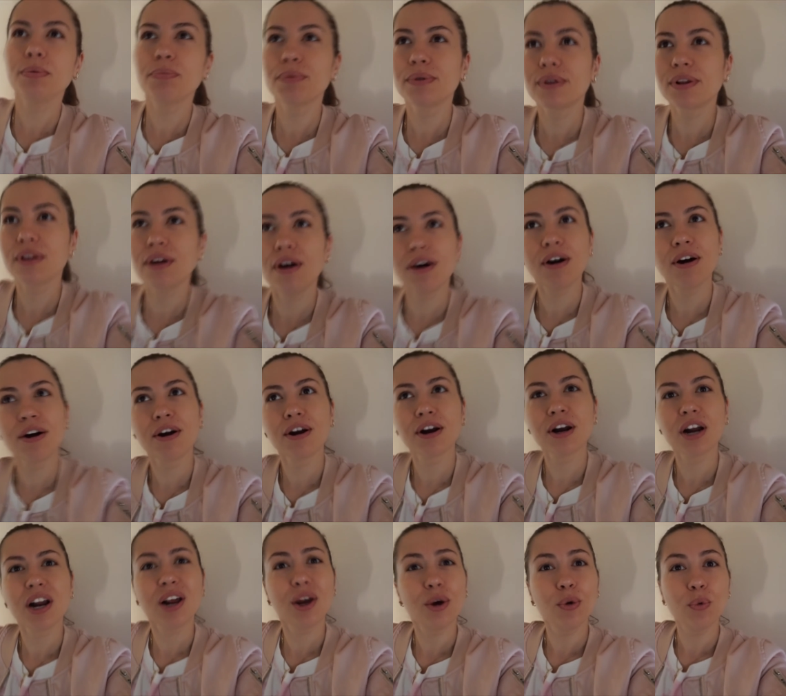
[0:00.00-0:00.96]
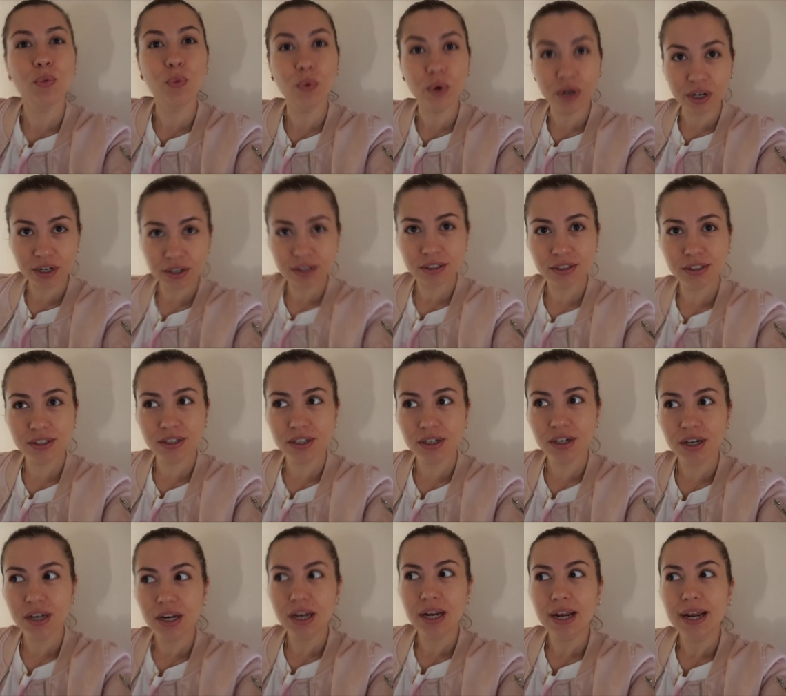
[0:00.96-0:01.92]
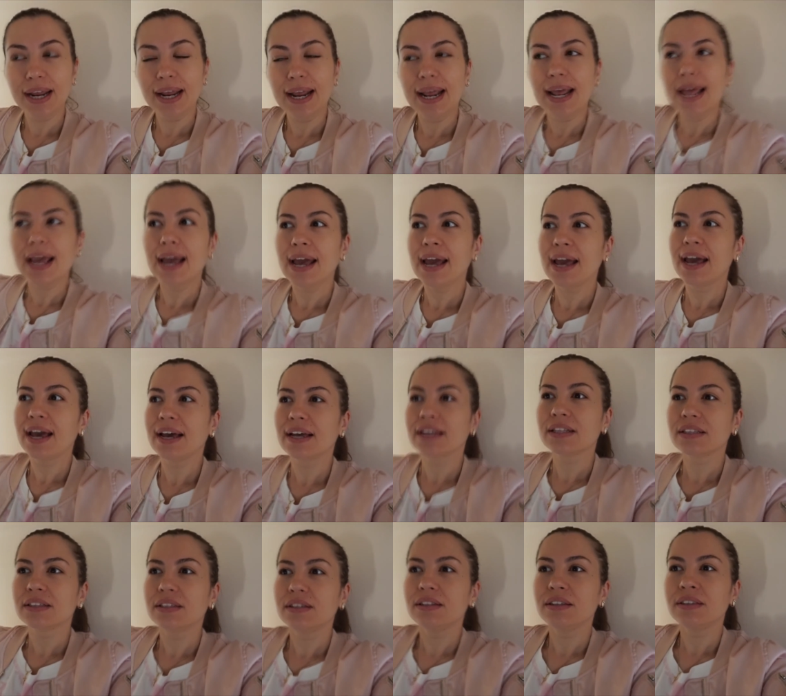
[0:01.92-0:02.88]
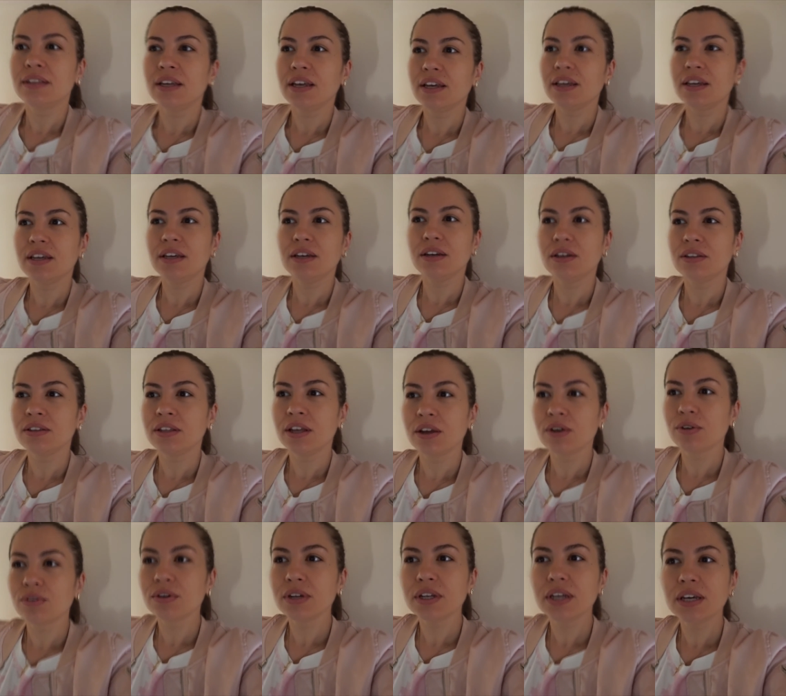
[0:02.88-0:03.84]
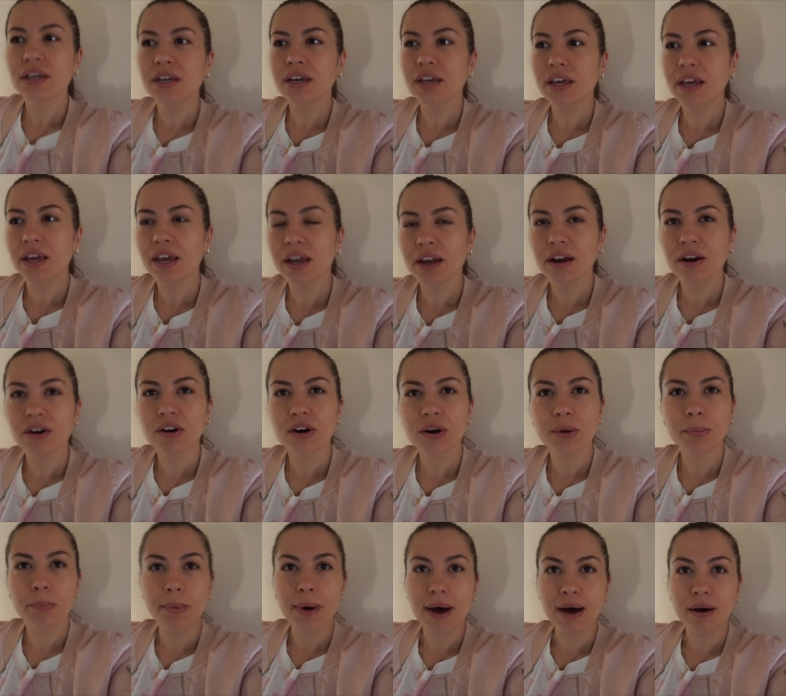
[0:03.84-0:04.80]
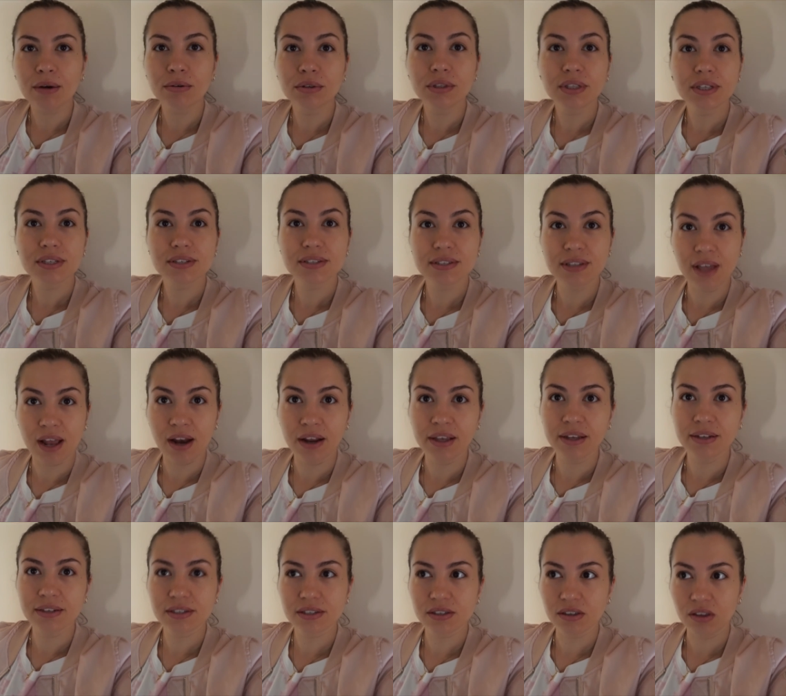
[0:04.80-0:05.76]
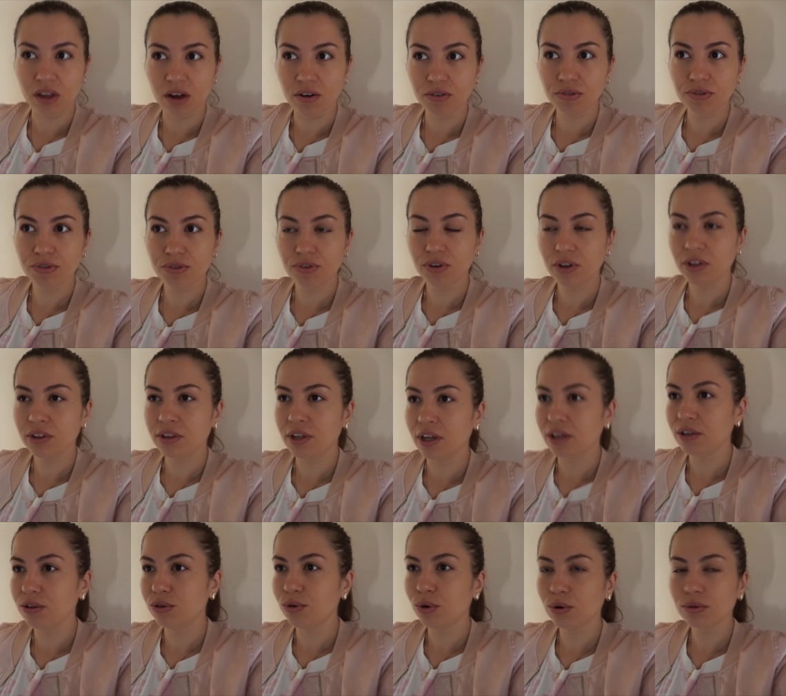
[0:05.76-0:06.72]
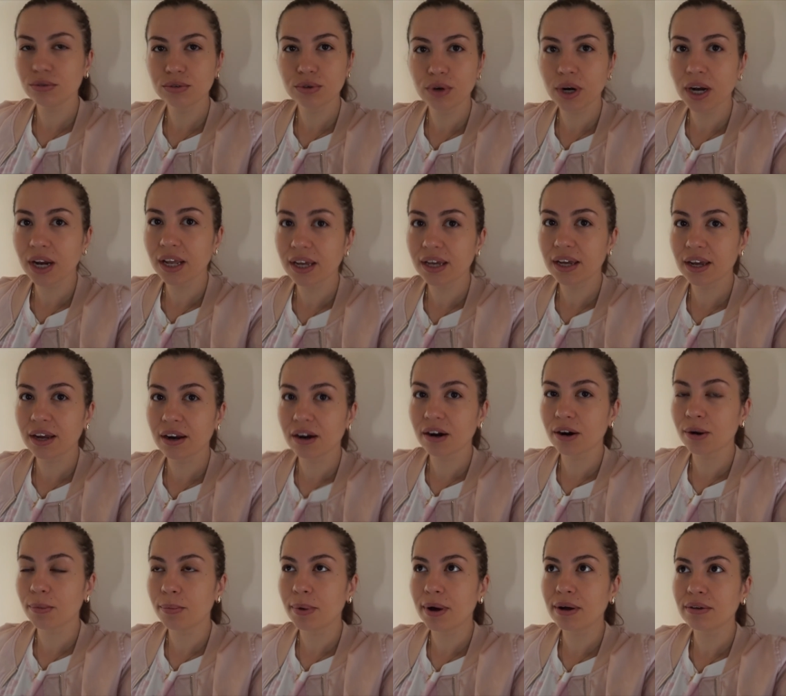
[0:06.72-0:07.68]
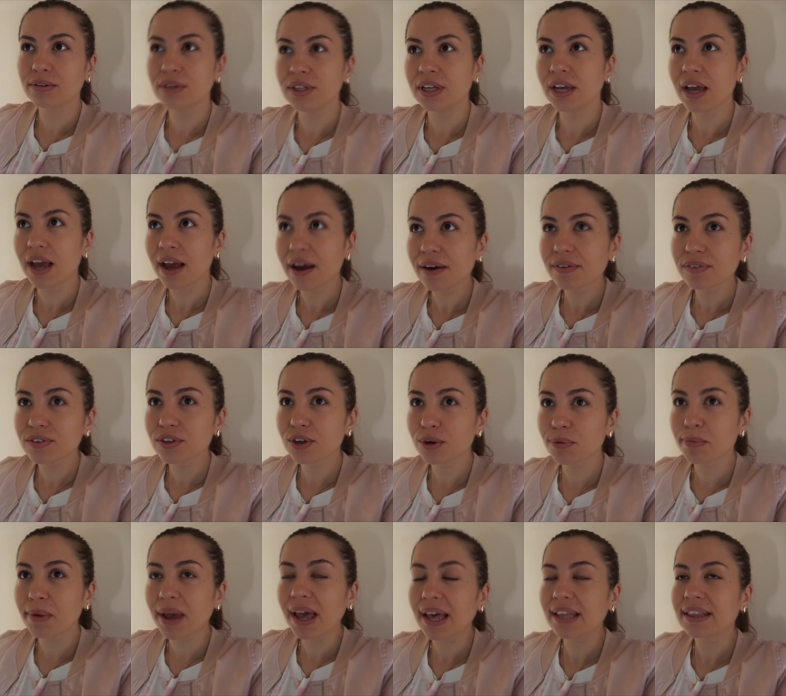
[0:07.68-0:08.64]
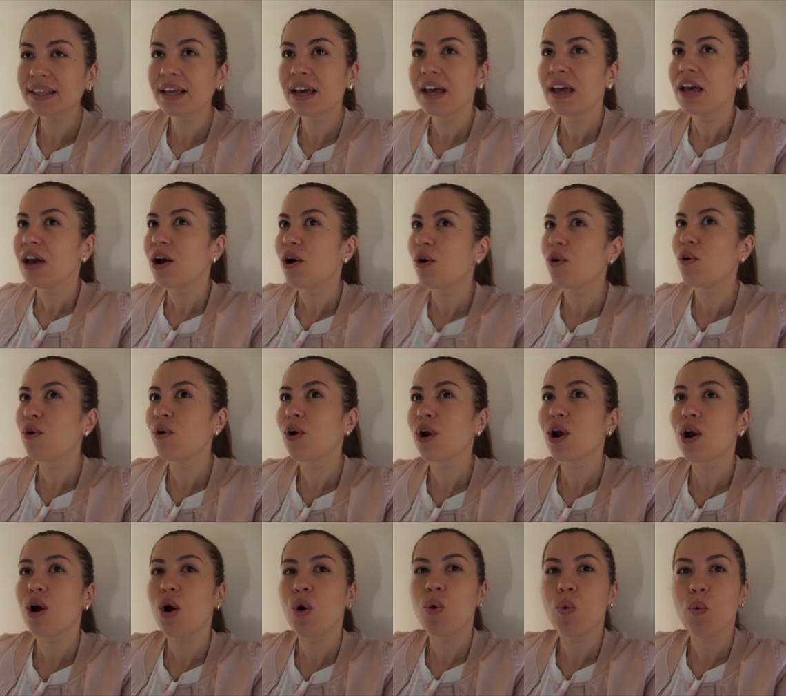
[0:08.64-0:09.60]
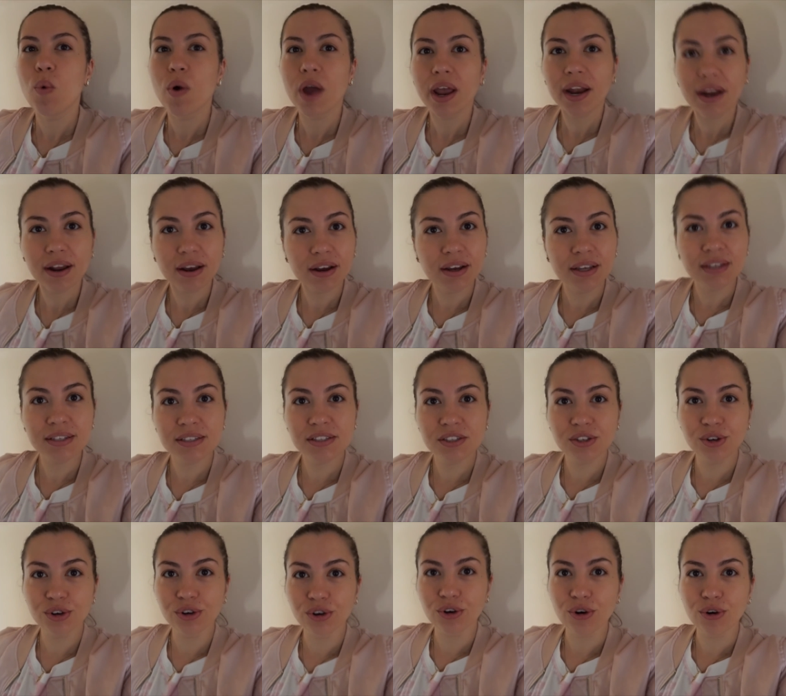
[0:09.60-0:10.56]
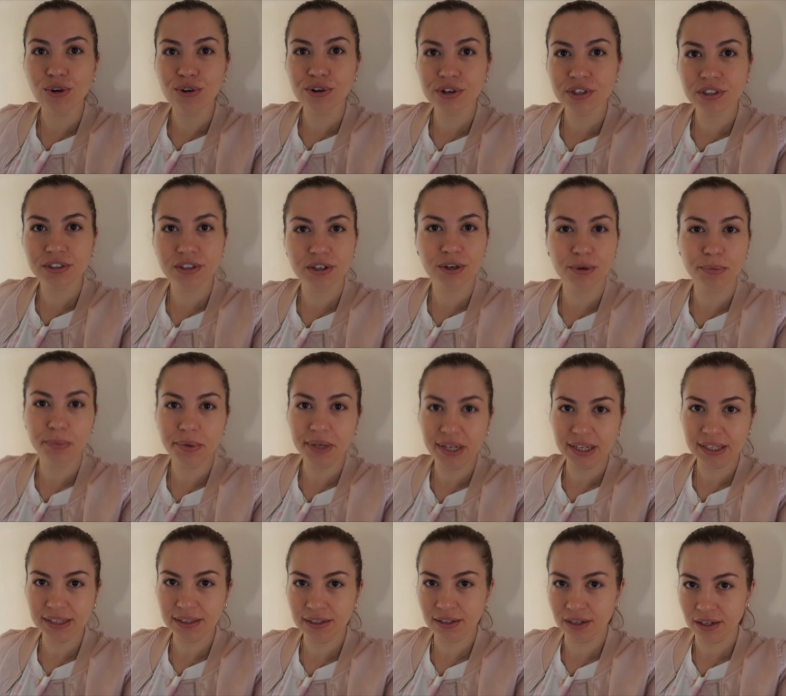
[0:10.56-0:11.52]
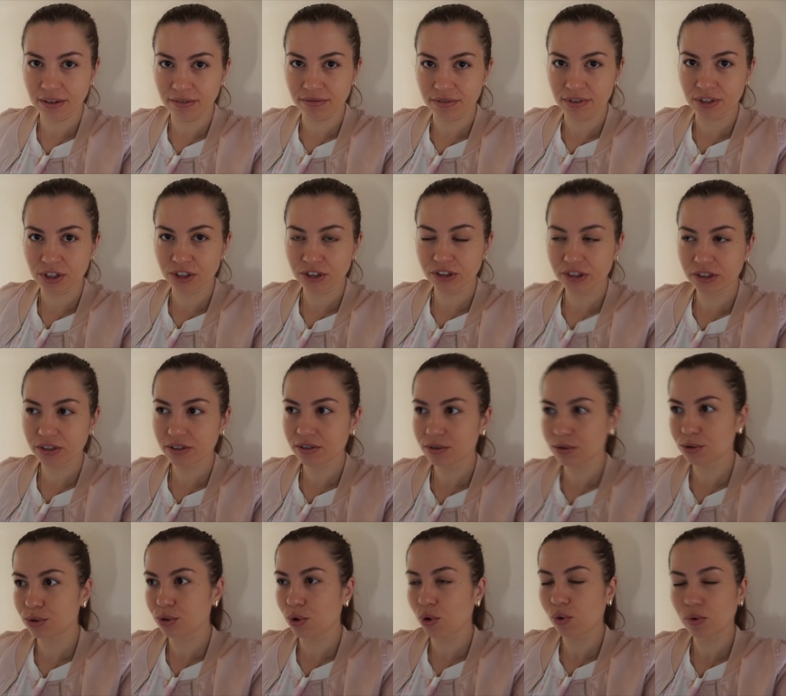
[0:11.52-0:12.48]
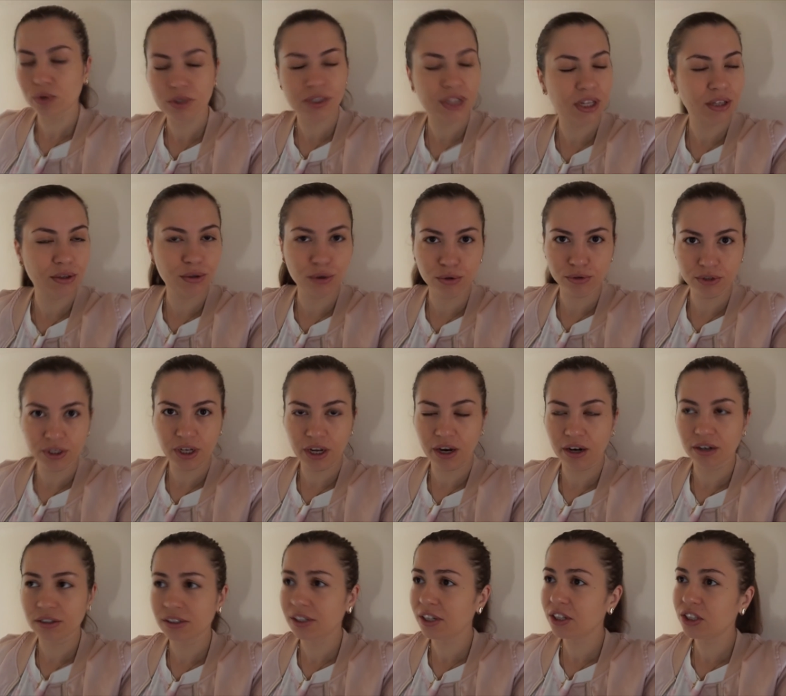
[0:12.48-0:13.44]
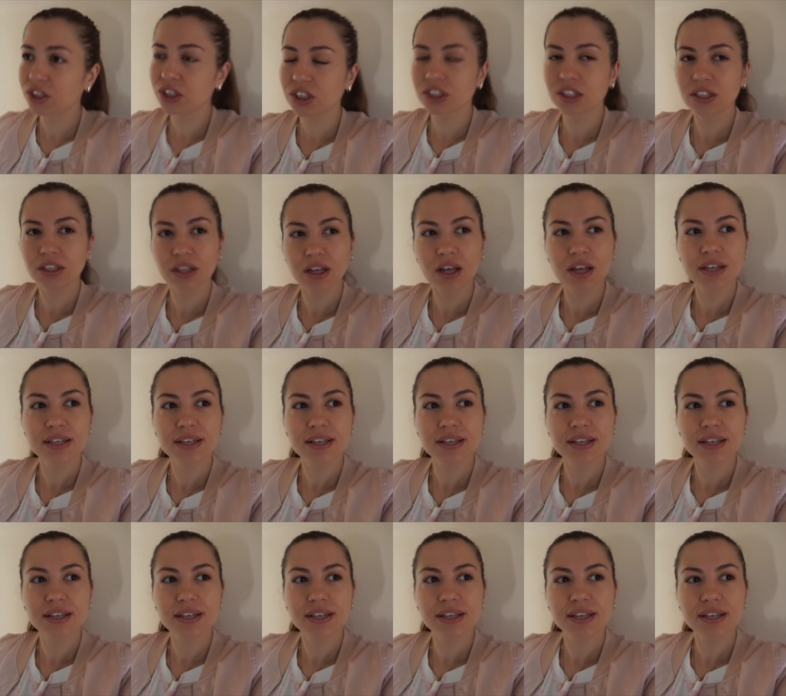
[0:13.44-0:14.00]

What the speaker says: people are weird, and they only care about selling stuff. They don't really care about the aftermath or when is your order being delivered. So they don't care. They just